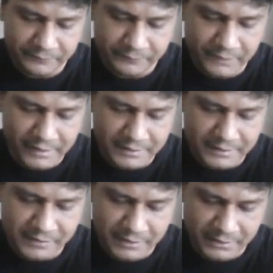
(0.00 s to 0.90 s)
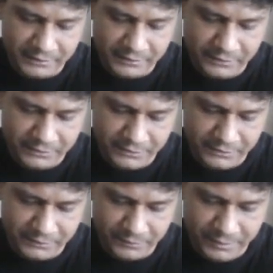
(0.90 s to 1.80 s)
understanding the structure
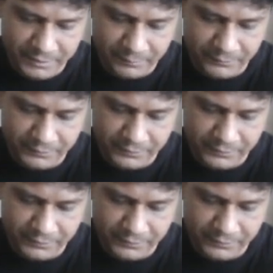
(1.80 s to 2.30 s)
is very important.